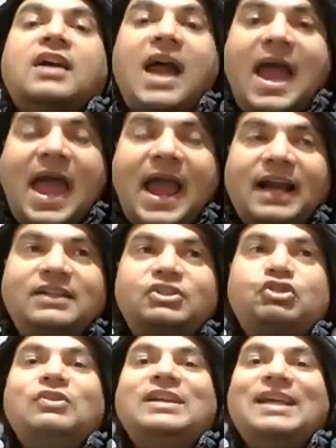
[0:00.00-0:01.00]

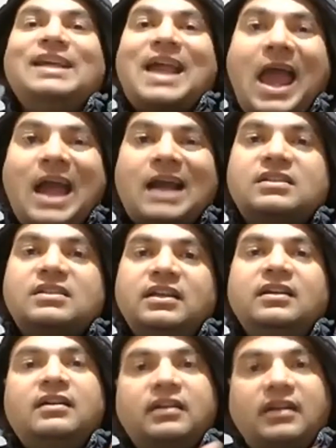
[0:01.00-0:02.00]
actually acts
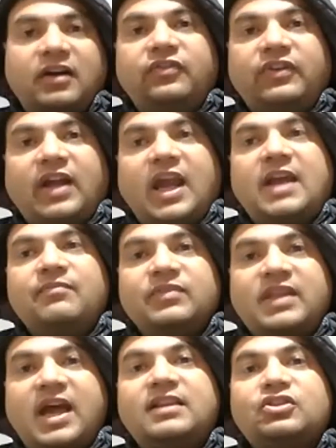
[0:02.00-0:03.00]
in tough
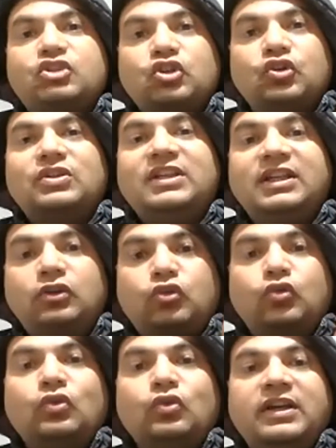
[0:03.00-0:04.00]
time. That show the
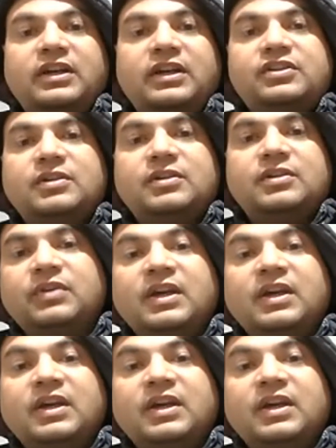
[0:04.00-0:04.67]
true leadership.